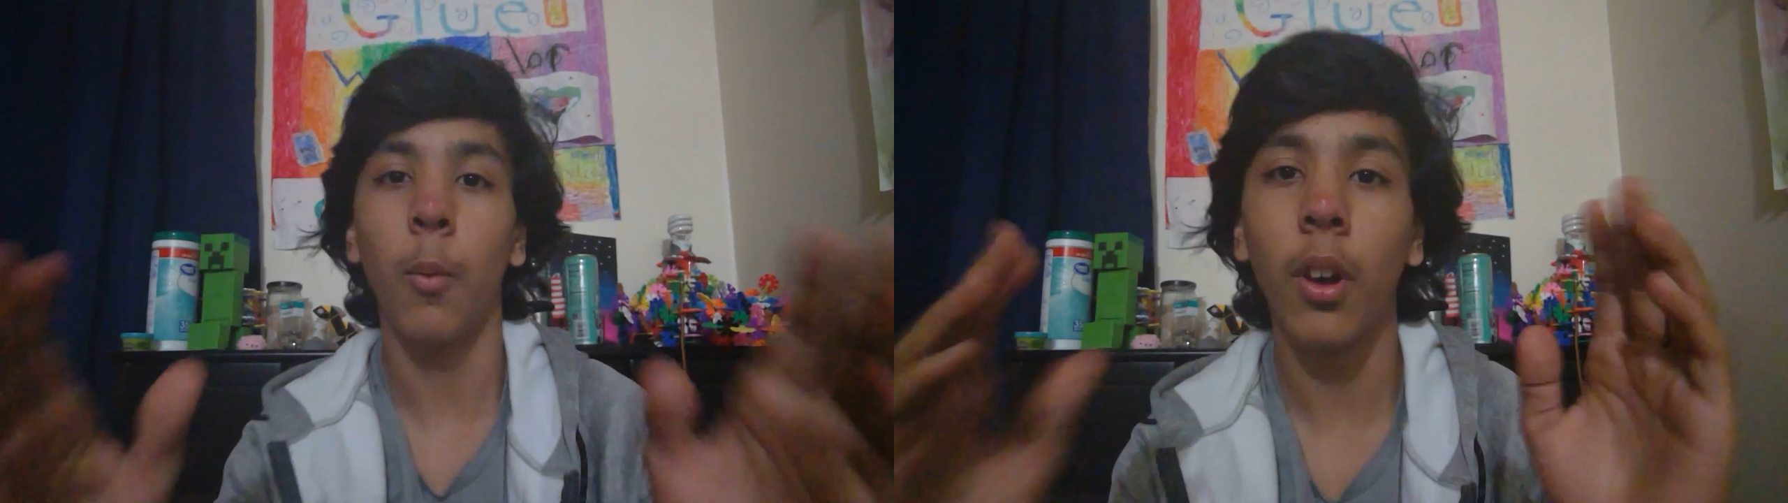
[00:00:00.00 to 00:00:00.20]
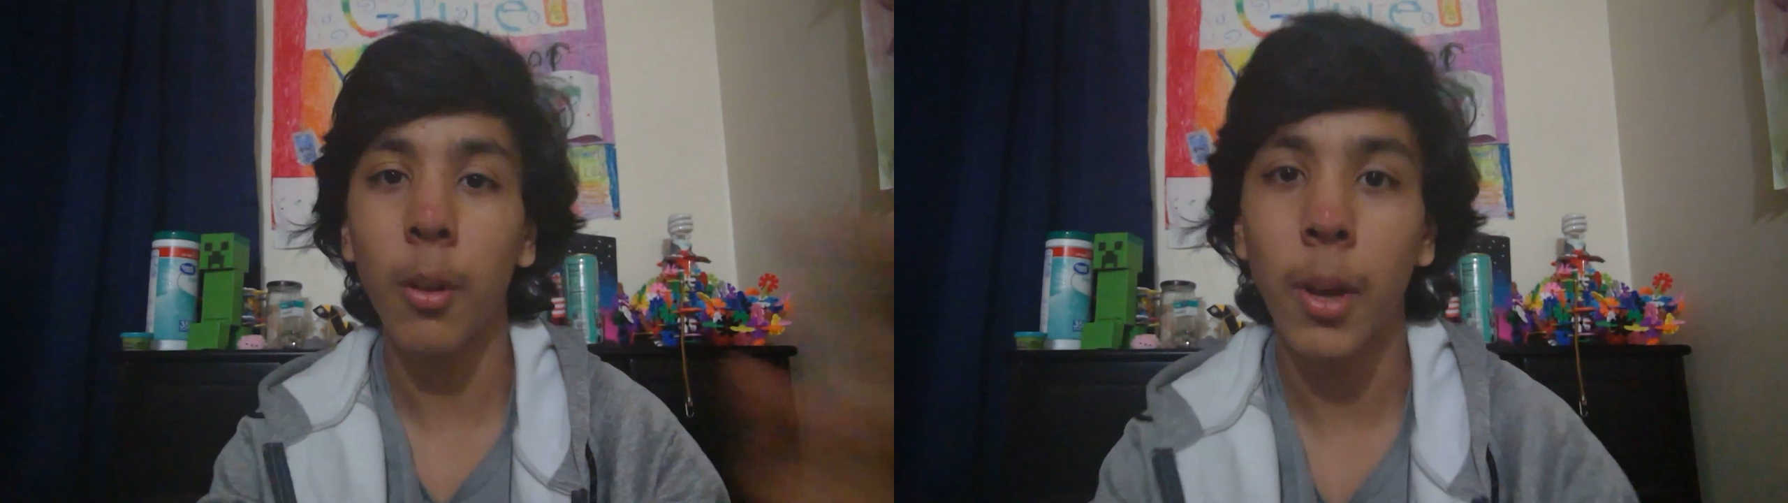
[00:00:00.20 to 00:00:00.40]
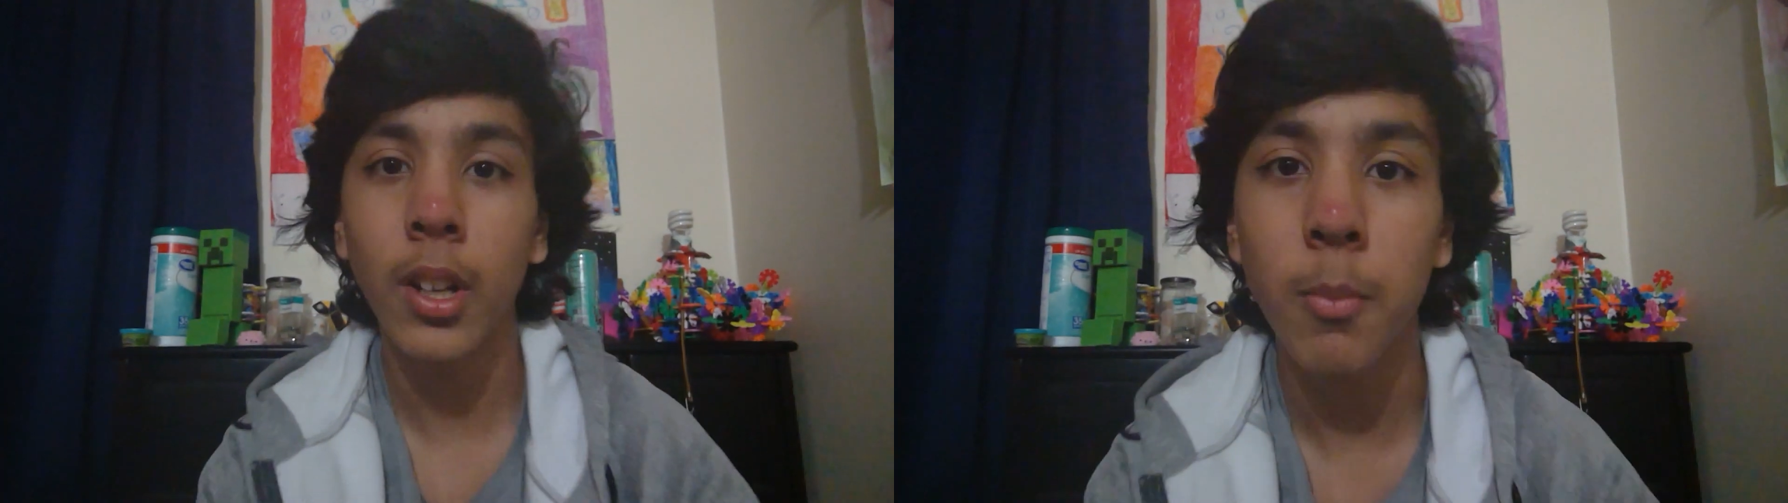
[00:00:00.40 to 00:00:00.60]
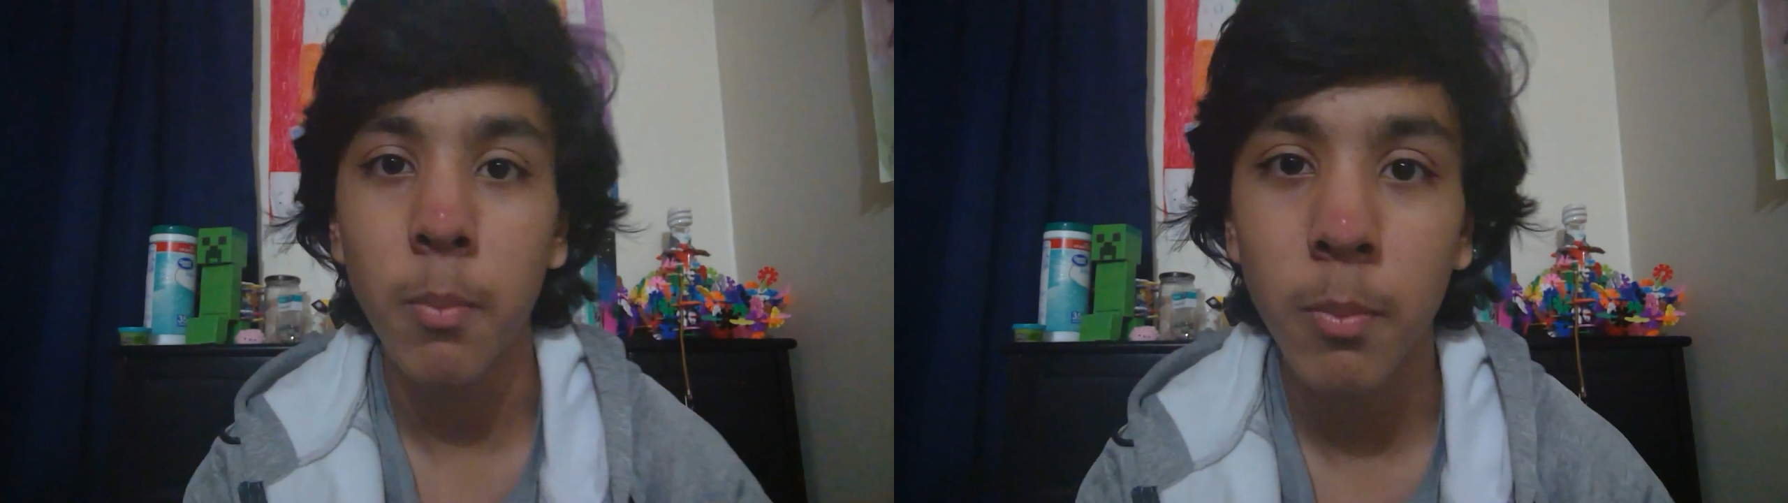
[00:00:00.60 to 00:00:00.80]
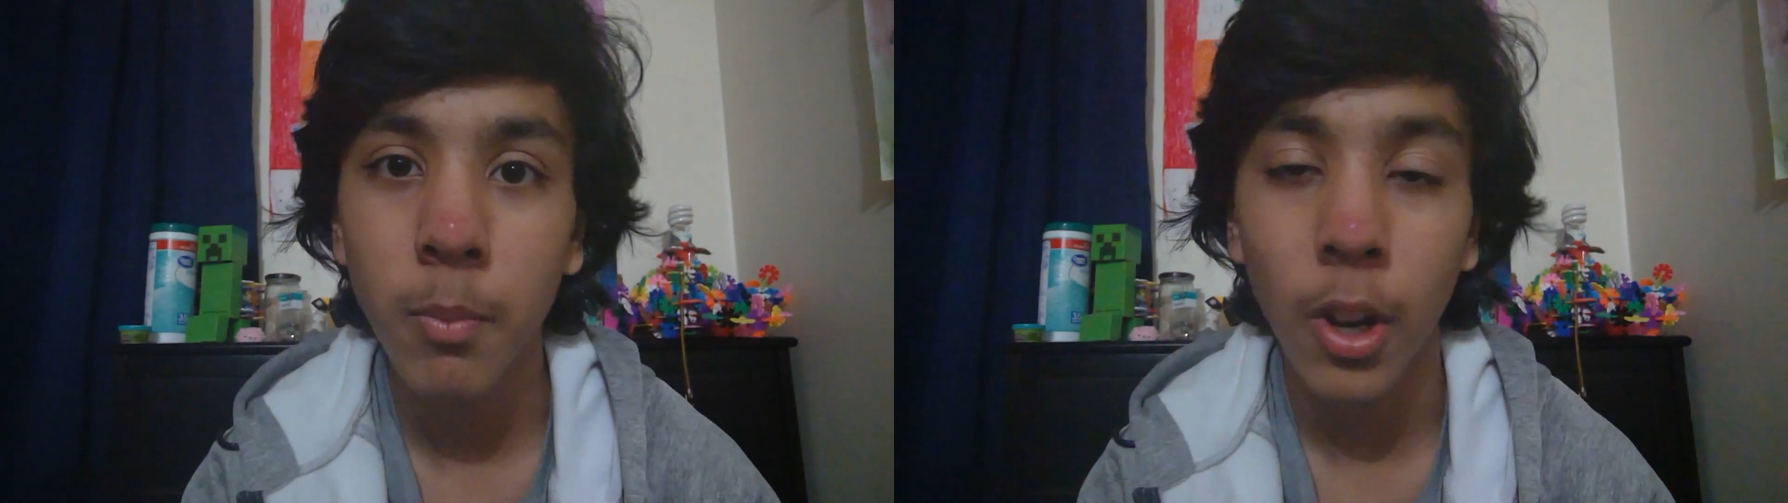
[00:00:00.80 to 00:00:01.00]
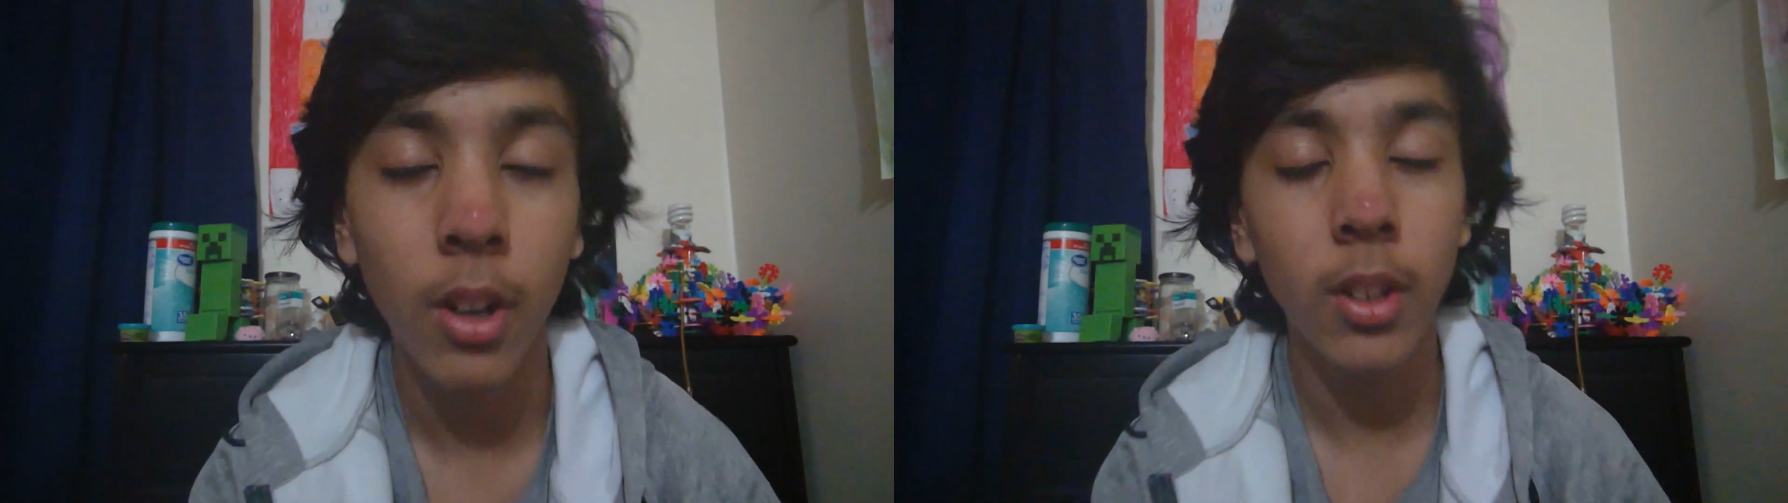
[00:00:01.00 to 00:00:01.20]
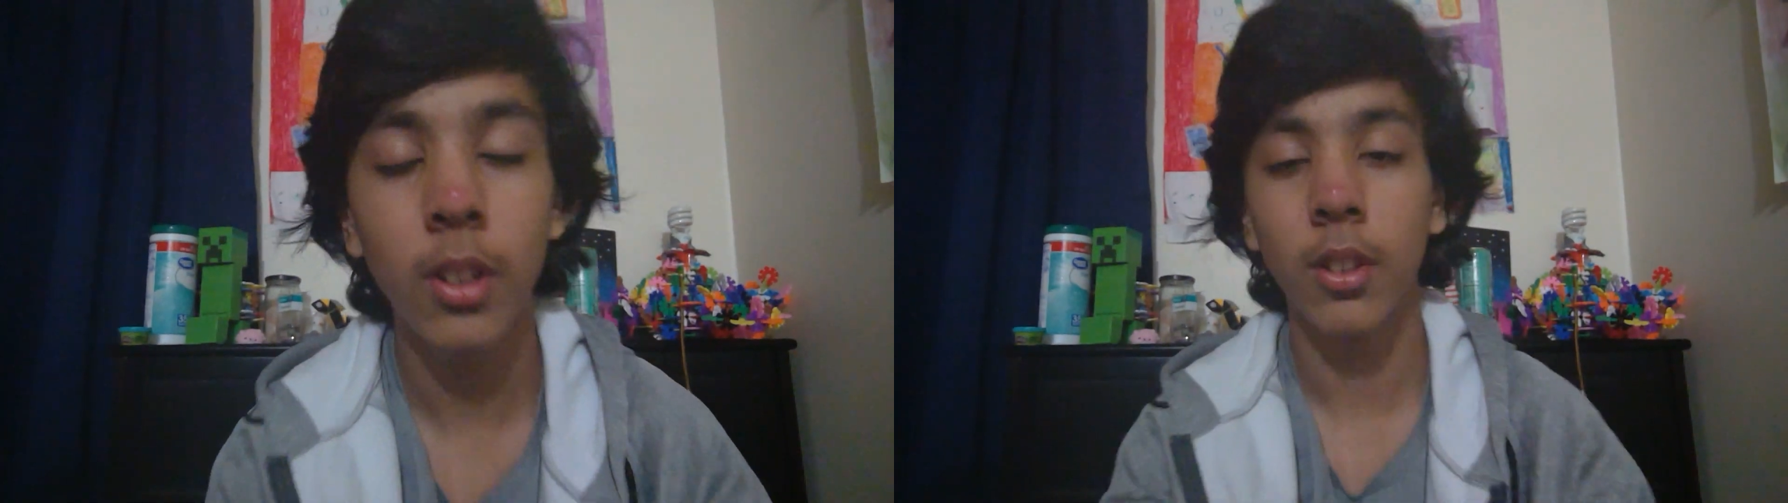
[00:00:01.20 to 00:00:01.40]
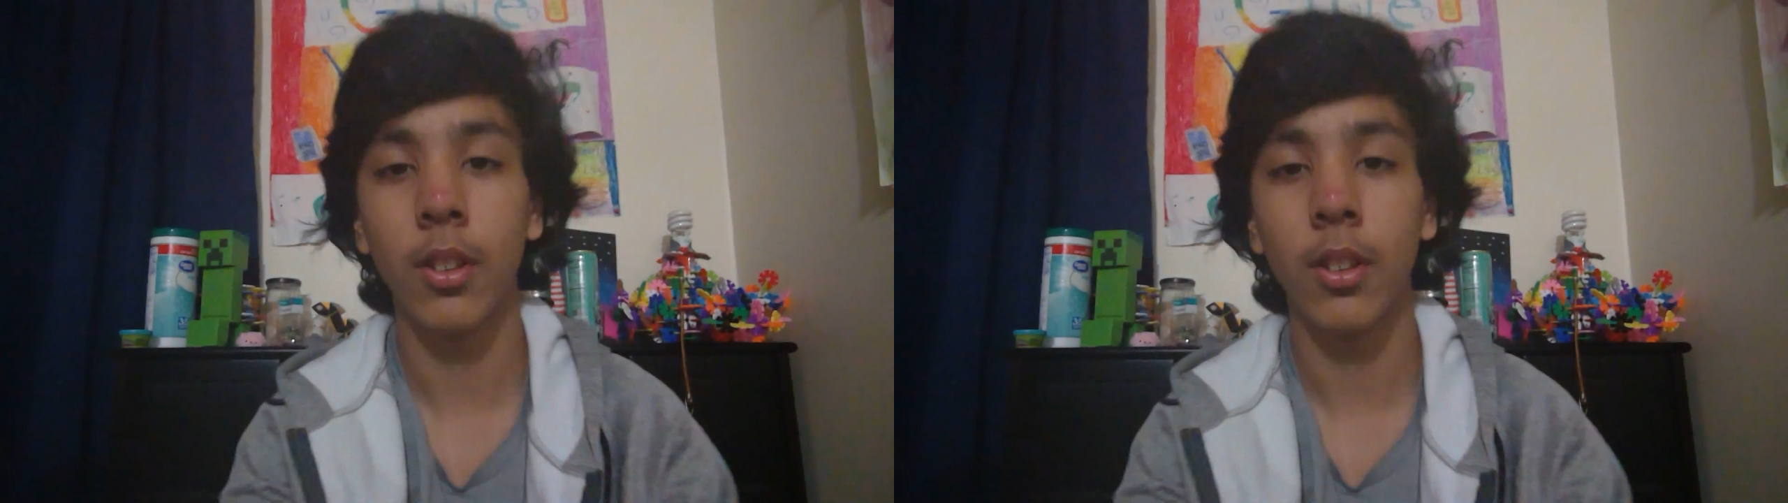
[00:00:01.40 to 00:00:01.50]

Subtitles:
Welcome back to our.